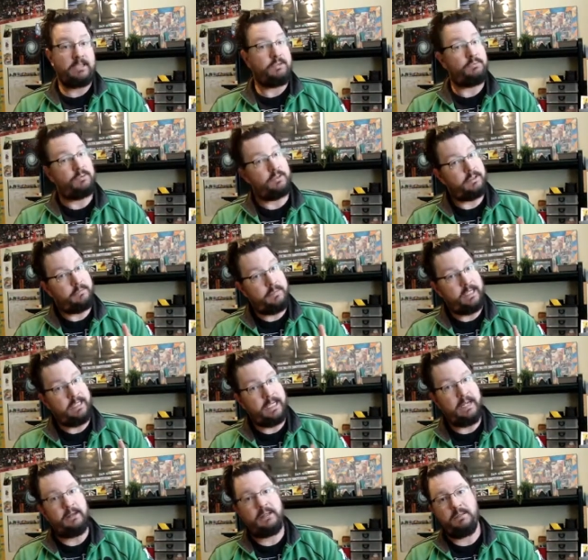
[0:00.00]
war they're making
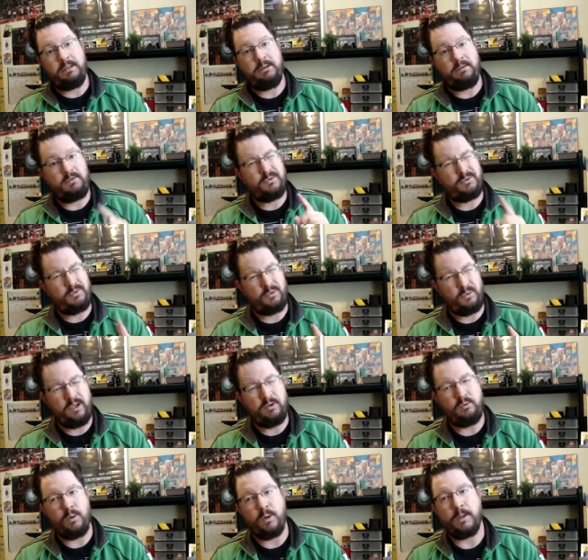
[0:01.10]
out it to be, if this was a
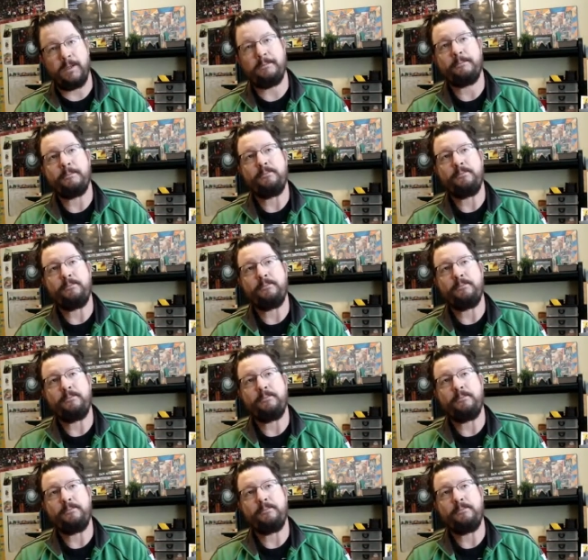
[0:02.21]
real war,